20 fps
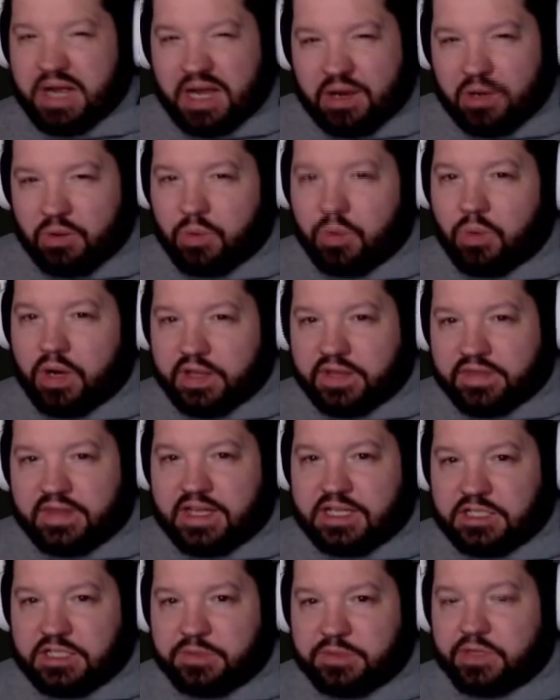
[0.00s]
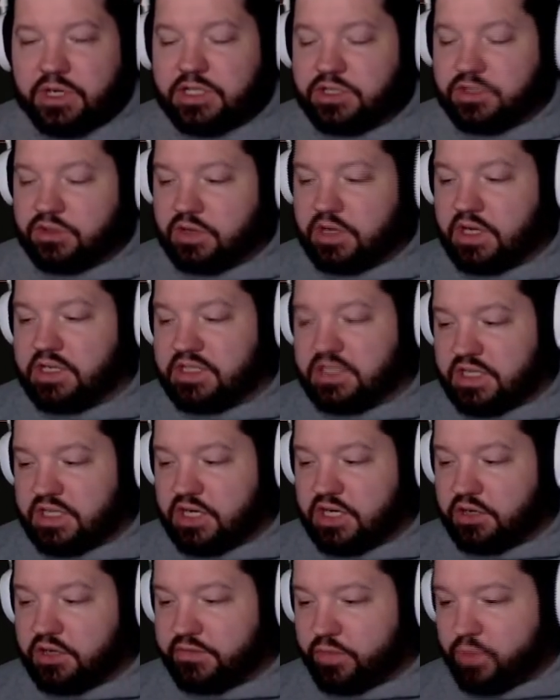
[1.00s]
what that suppressor runs, is
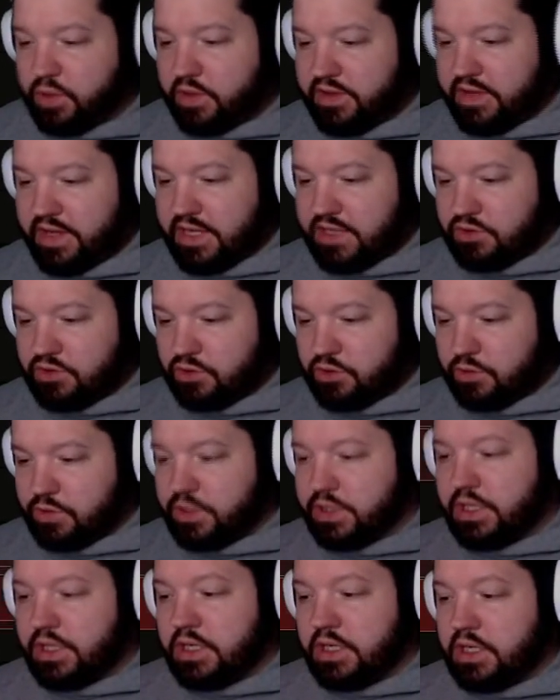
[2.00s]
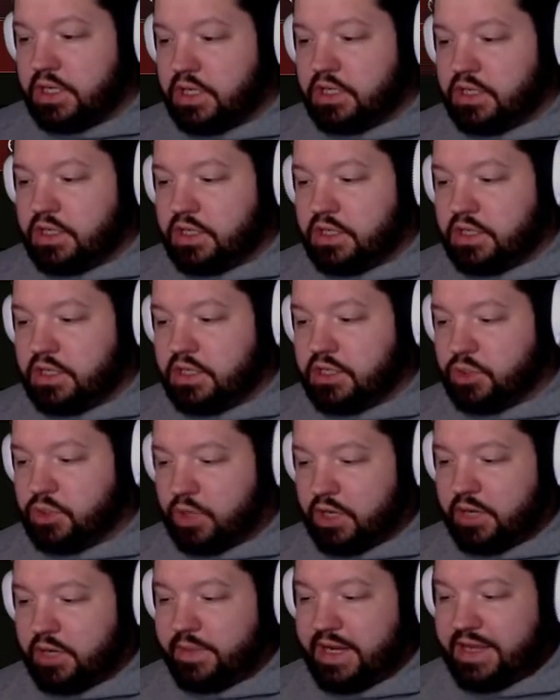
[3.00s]
140,000 rubles. So we're
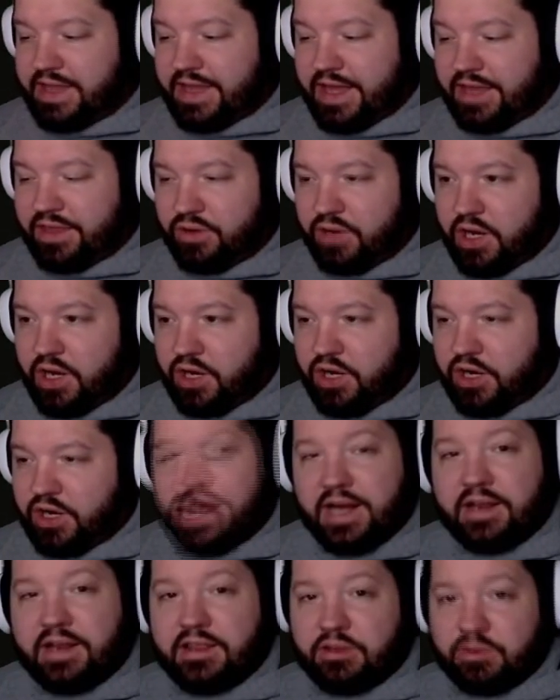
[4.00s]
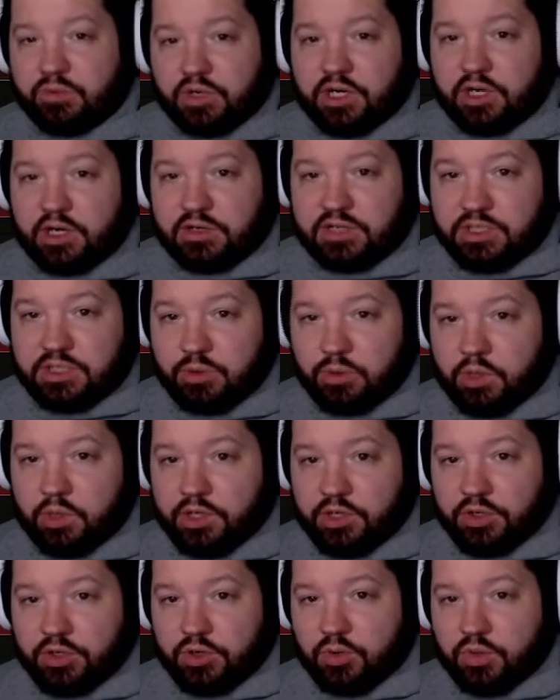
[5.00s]
going to make that 390, and then we're going to go see what we can
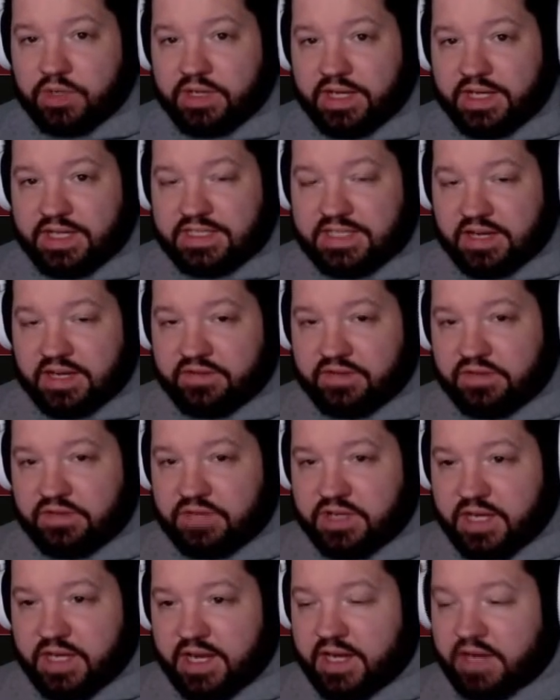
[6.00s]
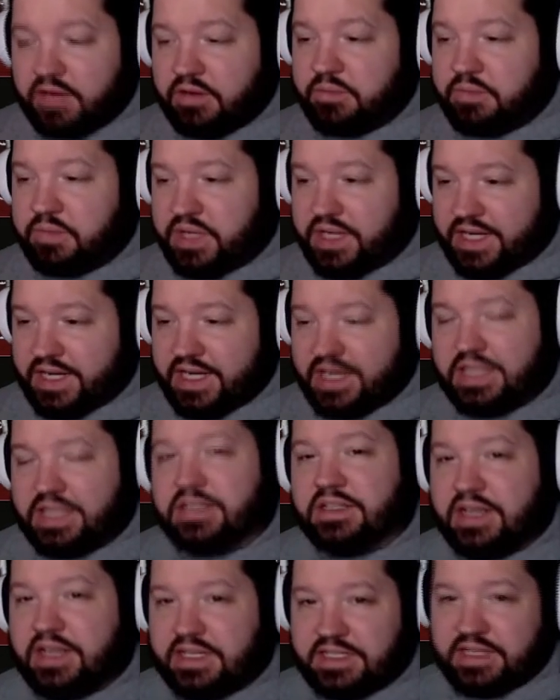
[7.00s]
do with the SA58. Because
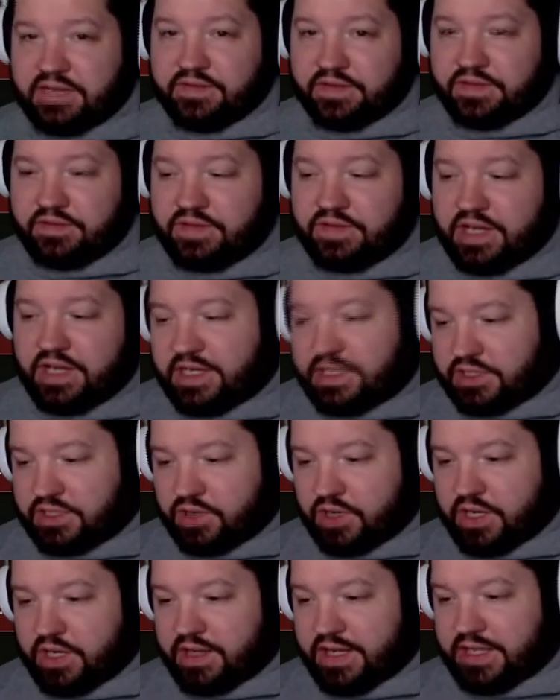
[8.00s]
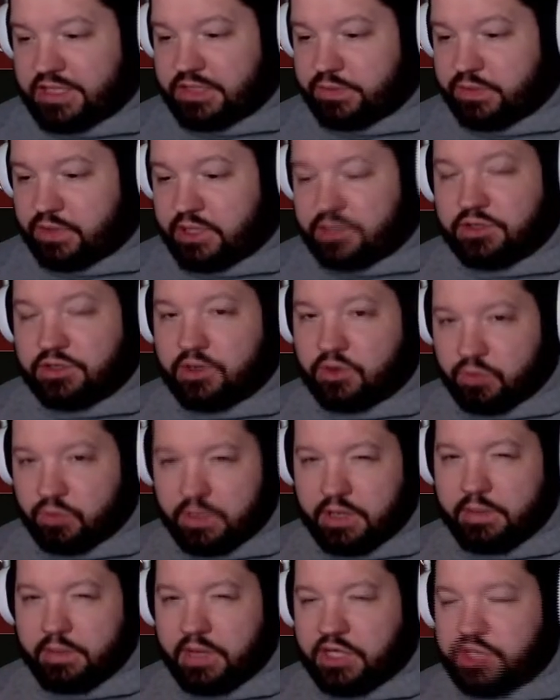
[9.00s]
the SA58 isn't running that suppressor, it'll be
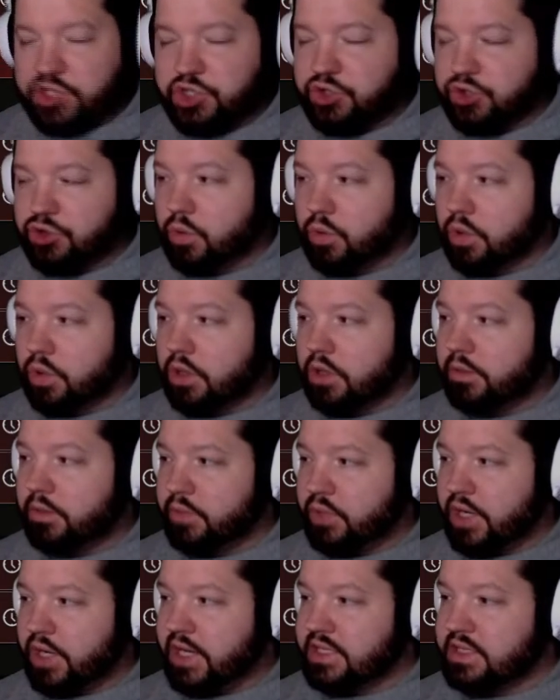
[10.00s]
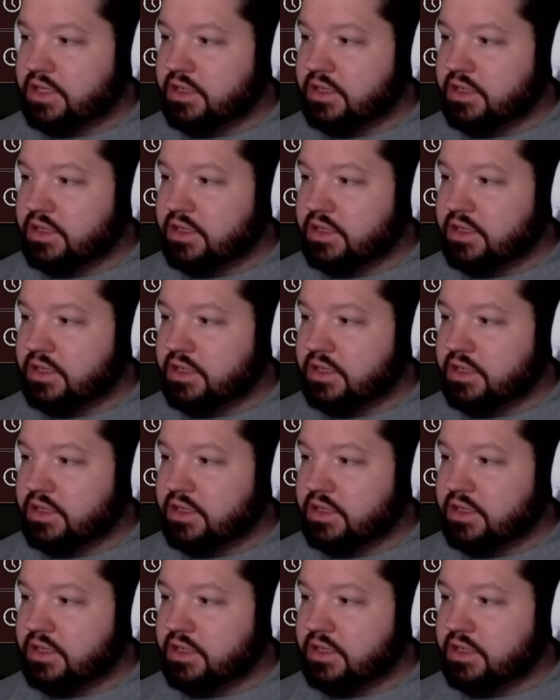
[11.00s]
a much truer price.